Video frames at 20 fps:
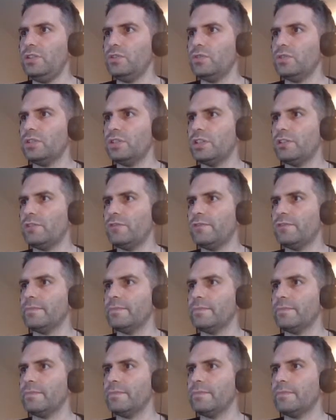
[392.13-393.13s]
yourself
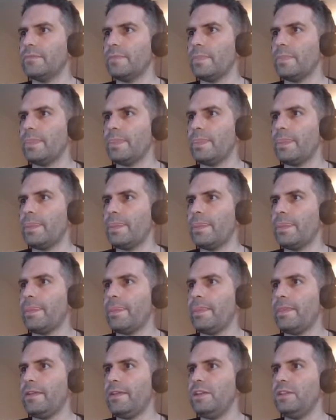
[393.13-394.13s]

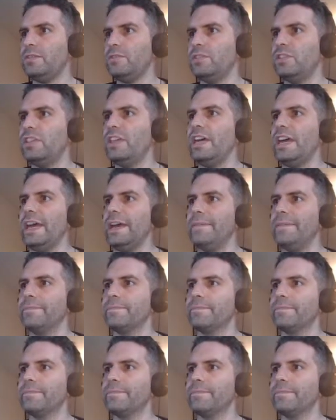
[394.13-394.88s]
there.